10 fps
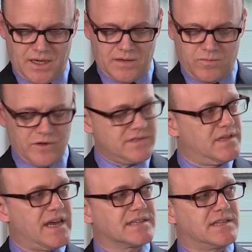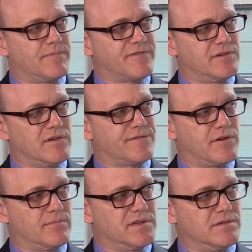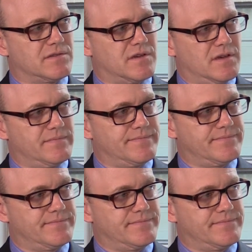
And what is the next step for your firm, do you see?